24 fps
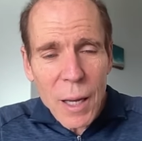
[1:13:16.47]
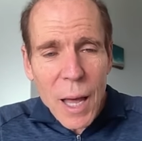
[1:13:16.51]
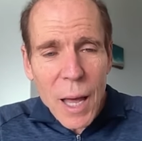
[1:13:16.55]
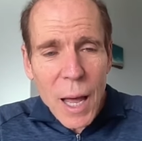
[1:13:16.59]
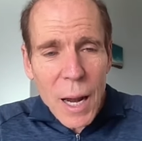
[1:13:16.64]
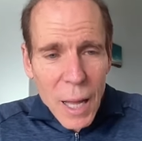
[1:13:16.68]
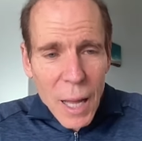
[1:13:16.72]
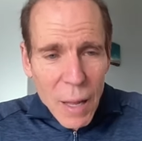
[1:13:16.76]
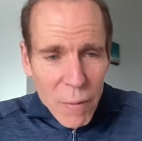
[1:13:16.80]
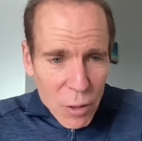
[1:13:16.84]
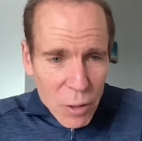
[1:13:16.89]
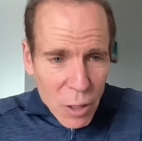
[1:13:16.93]
And
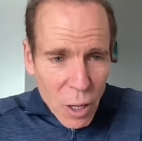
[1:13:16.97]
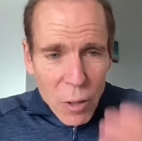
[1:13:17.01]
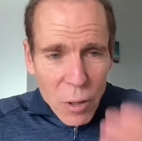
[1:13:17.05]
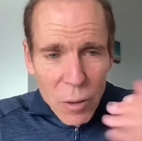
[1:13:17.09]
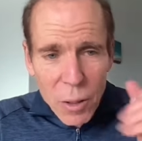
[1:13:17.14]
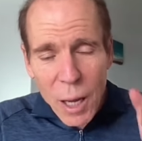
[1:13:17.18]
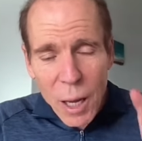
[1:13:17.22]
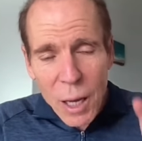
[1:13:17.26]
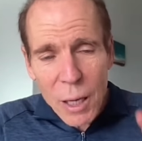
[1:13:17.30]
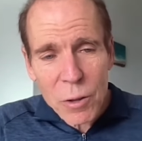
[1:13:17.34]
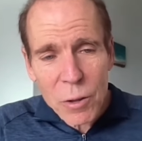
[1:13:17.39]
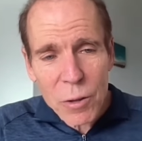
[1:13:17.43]
I have another
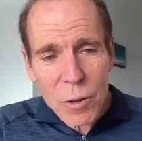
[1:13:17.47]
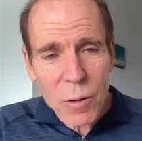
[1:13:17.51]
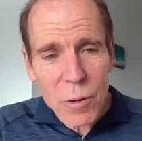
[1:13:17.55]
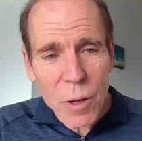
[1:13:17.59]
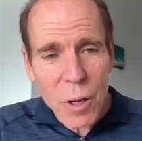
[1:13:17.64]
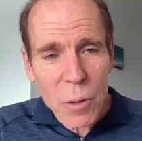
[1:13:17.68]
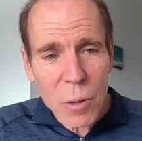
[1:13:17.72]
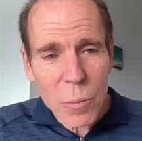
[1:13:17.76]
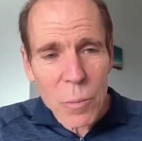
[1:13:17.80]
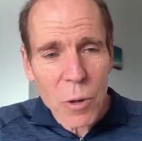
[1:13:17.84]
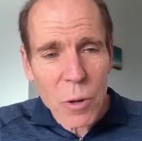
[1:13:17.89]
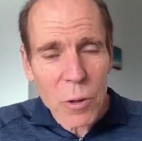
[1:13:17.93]
case,
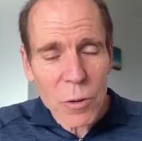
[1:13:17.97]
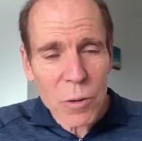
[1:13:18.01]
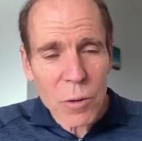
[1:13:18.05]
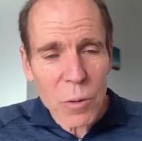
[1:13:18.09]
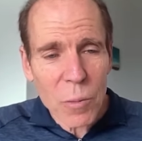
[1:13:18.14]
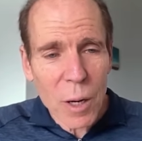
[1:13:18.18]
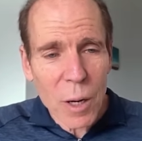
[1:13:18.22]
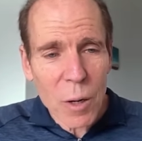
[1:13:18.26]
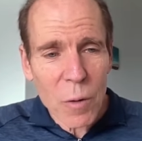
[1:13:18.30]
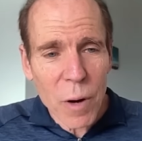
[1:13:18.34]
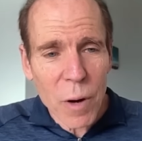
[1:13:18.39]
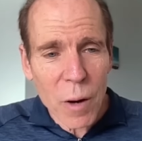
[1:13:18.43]
another person who
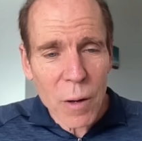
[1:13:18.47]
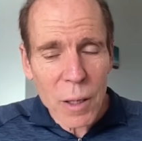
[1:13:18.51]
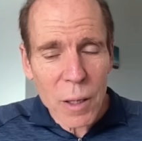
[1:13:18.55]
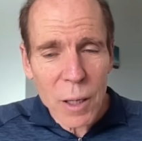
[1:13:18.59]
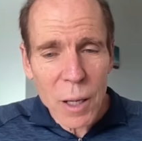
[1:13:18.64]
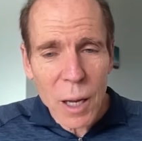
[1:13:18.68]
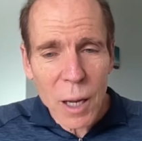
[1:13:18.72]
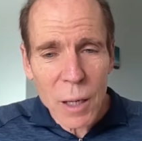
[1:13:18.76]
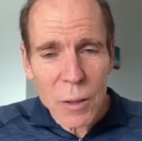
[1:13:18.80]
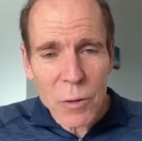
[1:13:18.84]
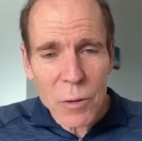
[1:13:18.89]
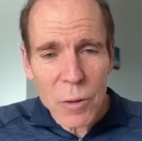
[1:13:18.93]
had ovarian
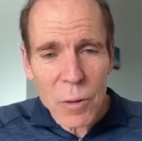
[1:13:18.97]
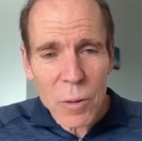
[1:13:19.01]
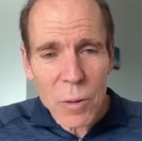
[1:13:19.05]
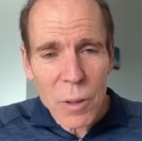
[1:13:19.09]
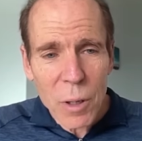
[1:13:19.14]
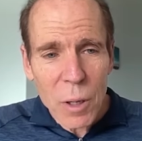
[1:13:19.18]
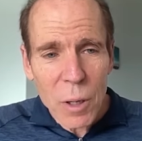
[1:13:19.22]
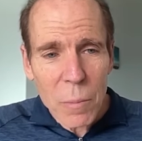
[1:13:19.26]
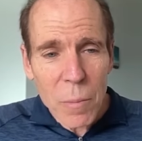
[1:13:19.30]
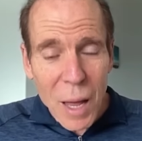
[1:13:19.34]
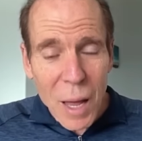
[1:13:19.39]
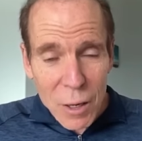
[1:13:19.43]
cancer,
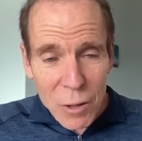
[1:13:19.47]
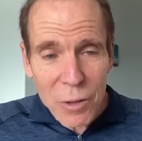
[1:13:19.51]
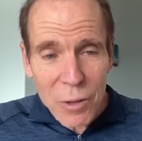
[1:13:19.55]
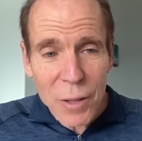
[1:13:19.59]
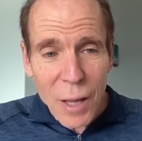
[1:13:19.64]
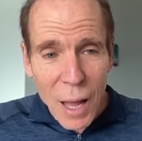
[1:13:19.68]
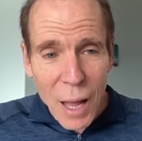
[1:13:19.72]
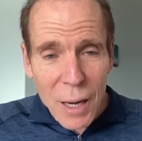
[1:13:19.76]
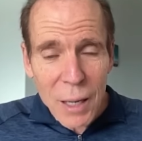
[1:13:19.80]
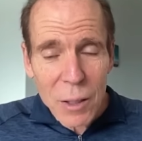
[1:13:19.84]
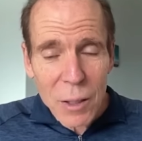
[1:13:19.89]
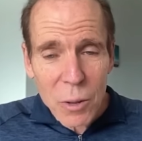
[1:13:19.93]

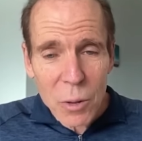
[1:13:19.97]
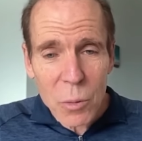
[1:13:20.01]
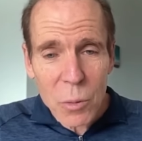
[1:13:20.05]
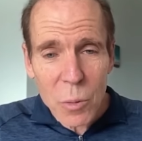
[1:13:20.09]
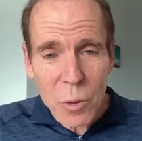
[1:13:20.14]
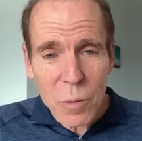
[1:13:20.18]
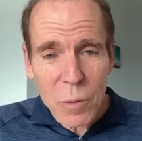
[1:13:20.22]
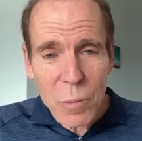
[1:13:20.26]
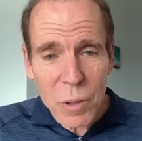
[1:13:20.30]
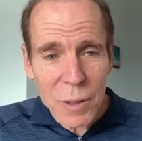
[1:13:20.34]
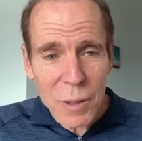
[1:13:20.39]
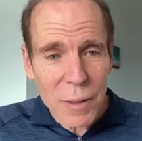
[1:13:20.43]
metastatic, who
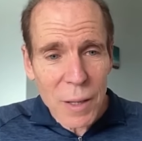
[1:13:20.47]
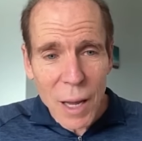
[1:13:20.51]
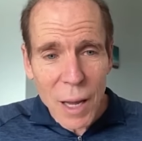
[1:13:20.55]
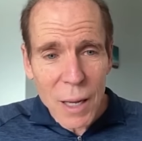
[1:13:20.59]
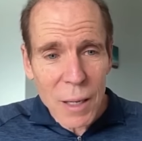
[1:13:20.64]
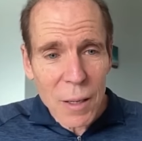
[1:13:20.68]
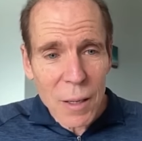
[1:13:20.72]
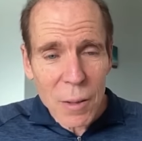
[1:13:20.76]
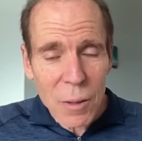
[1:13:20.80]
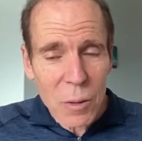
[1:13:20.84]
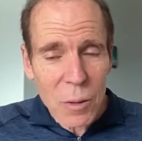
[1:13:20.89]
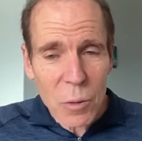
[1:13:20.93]
would have been
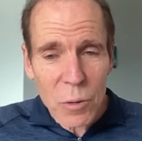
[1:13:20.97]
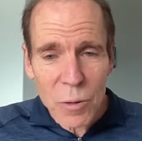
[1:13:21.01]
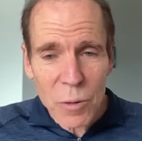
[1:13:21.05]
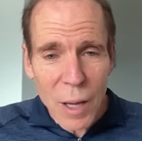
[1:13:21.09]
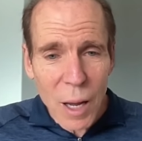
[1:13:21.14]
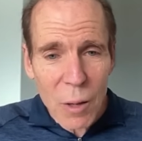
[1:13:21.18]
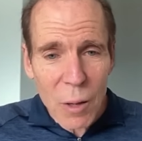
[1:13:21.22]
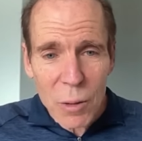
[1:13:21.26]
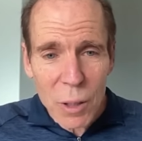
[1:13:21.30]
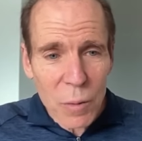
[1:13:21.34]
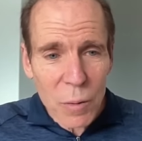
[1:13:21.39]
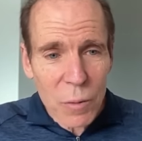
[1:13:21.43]
dead, who's
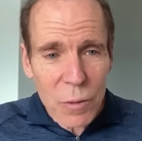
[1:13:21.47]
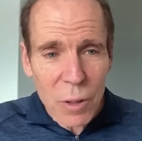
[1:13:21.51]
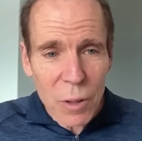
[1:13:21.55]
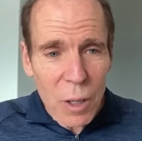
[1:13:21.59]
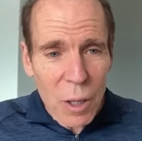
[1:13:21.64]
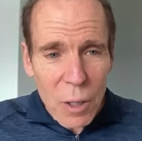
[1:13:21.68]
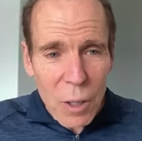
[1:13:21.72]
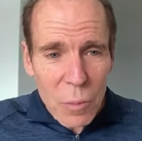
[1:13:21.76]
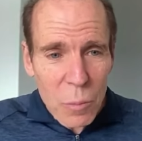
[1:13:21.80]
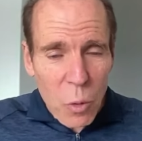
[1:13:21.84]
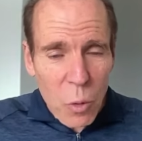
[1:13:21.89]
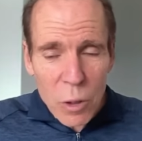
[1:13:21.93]
now lived
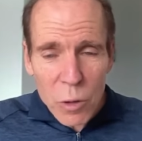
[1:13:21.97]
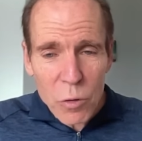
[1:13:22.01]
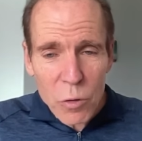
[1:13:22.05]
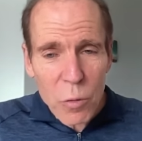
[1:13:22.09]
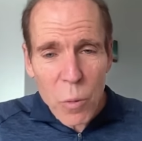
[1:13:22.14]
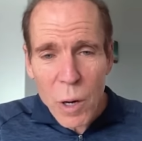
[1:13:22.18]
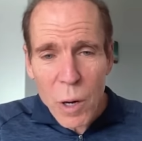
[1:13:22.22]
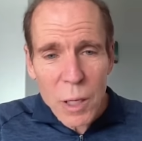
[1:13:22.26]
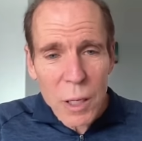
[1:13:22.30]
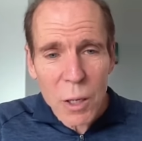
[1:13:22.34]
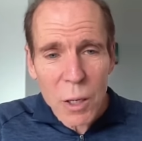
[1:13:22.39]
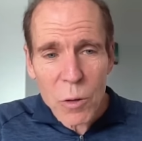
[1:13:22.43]
more than
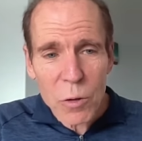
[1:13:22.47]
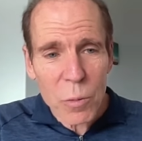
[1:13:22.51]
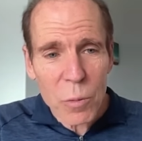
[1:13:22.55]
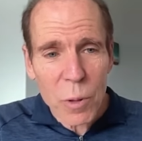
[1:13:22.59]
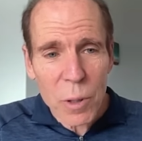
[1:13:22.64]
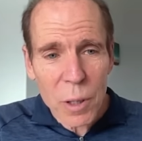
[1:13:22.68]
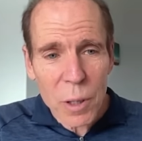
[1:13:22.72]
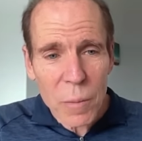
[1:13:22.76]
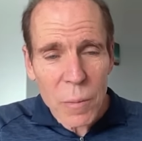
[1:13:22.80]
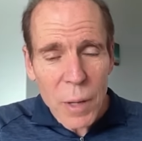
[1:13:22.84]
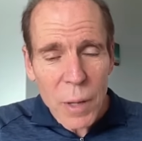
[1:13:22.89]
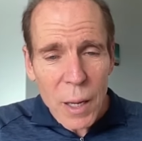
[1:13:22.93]
20 years
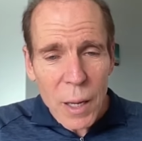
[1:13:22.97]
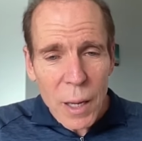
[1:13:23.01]
with it.